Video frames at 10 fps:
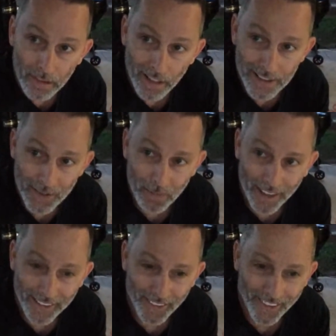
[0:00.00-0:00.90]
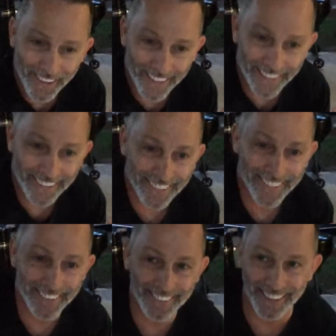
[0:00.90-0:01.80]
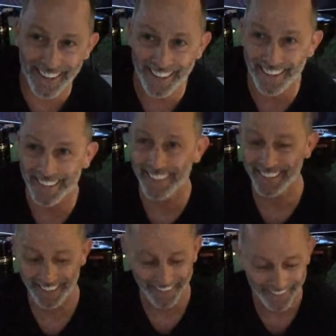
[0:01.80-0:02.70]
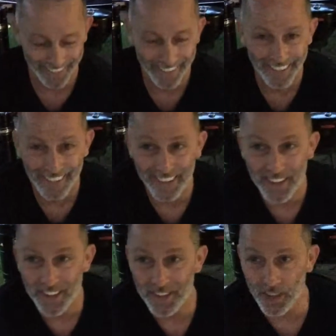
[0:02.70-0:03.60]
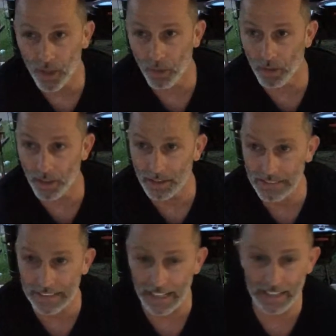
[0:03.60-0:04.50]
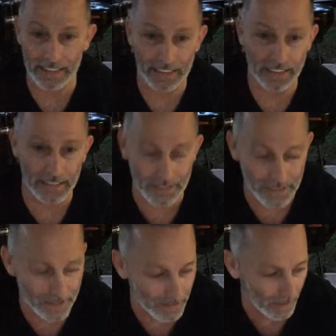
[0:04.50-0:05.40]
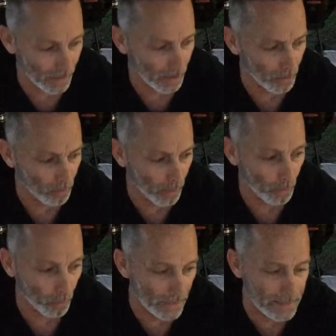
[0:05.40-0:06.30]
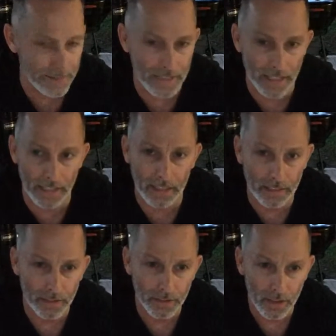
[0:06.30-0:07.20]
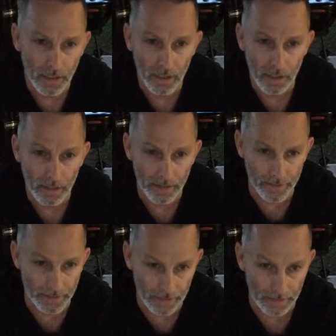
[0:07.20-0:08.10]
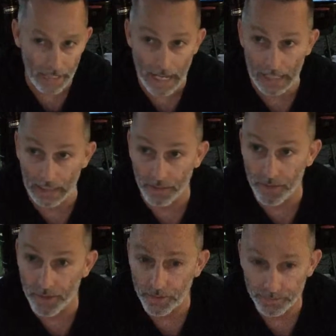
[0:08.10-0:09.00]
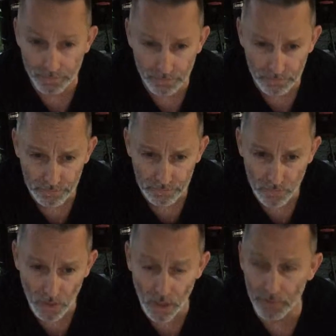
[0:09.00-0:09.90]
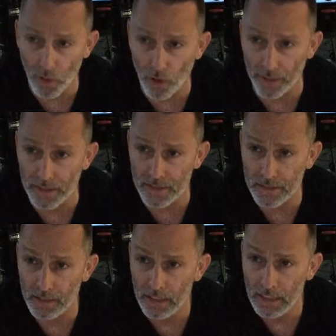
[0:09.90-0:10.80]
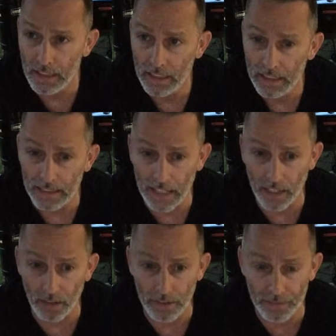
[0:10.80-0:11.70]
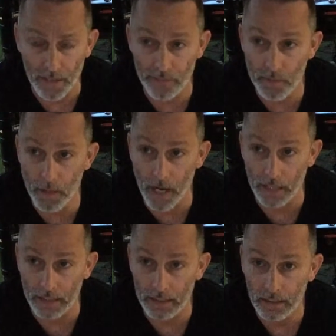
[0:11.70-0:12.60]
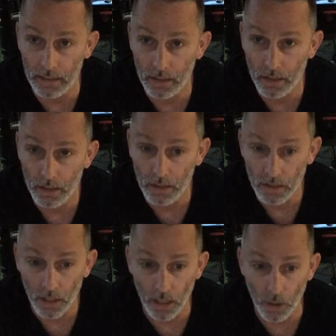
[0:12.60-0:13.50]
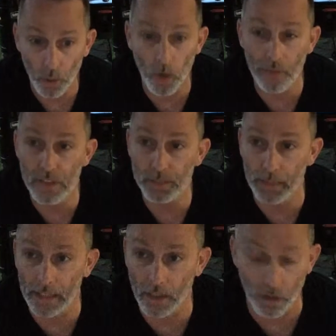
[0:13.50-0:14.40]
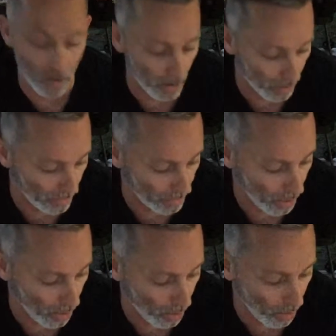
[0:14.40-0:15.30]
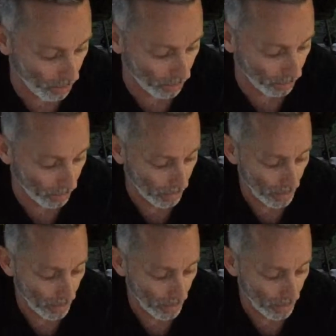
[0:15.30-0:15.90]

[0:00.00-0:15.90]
How's everybody doing tonight? Right? So today is Wednesday the 8th of August. Now, if everybody, whoever's been on our